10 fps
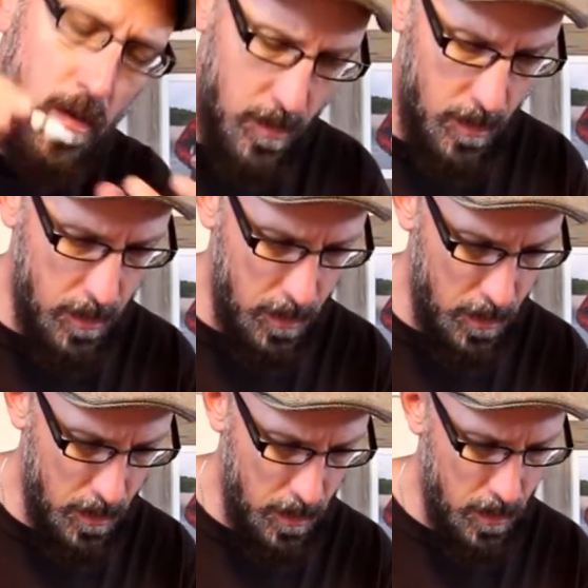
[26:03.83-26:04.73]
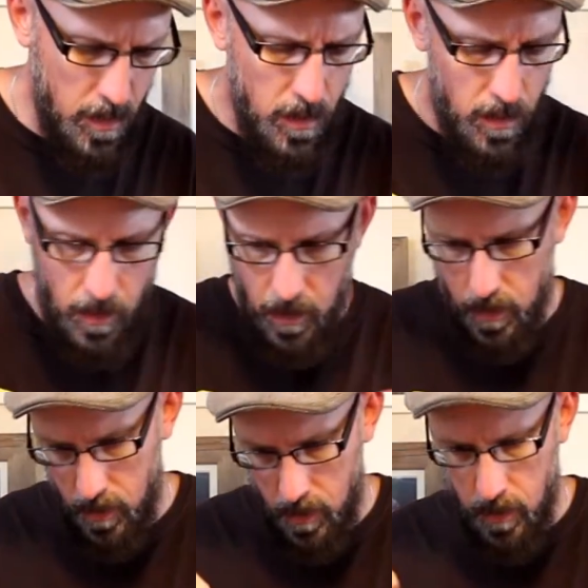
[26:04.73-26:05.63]
Just add a drop of super
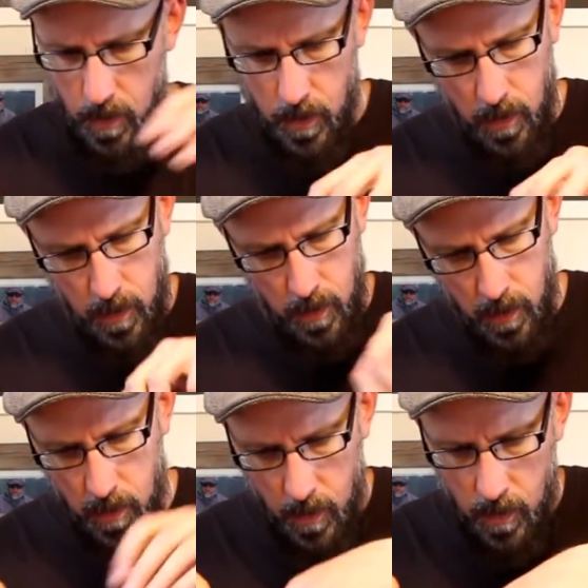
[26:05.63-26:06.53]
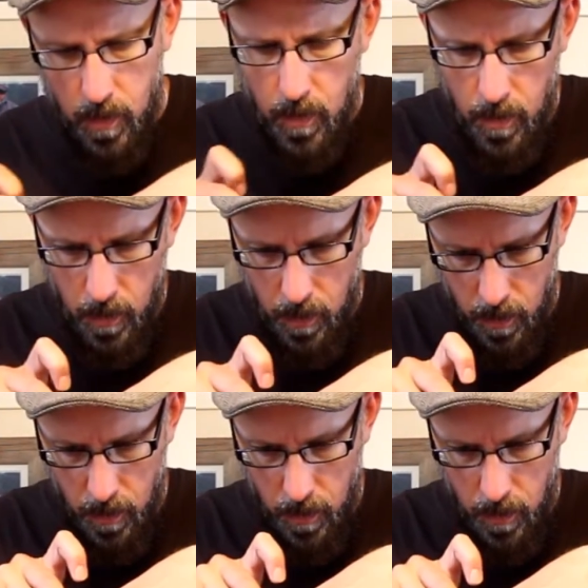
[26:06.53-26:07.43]
glue gel to each eye,
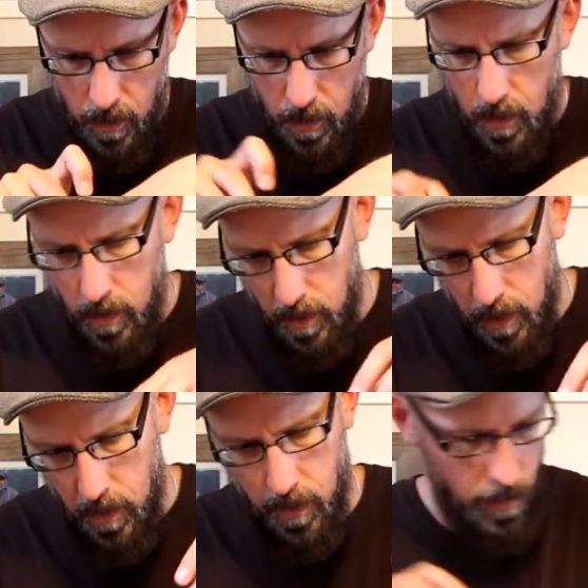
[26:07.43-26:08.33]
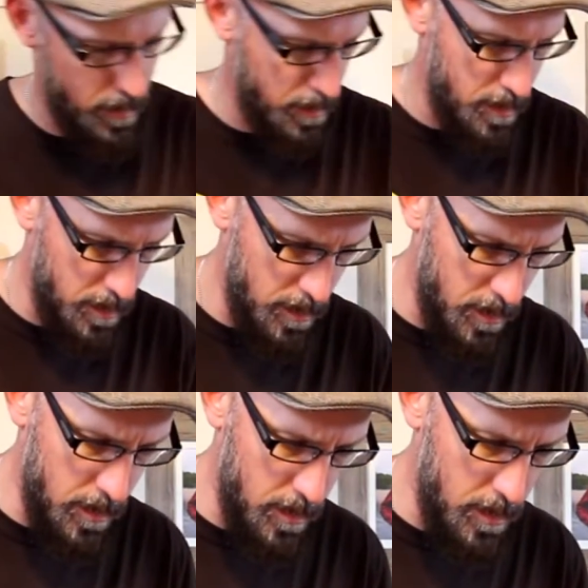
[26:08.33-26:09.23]
then place it a few
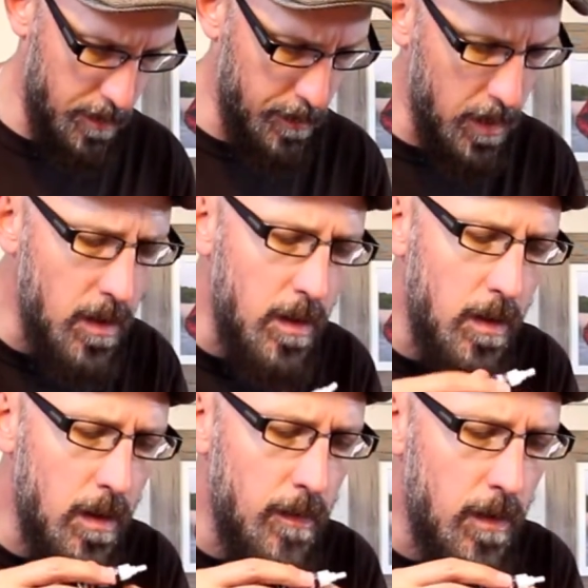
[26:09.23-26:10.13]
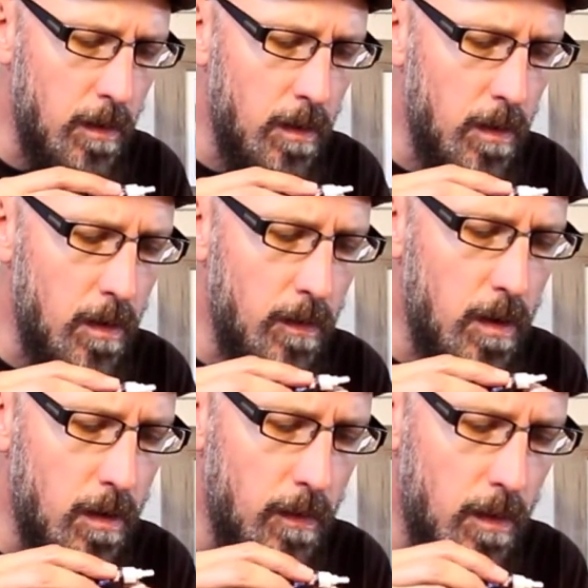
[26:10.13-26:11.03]
millimeters from the hook eye on each
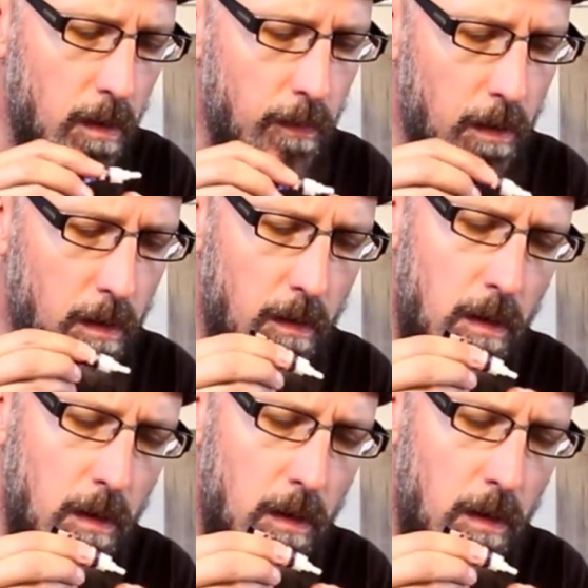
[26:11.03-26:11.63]
side of the head.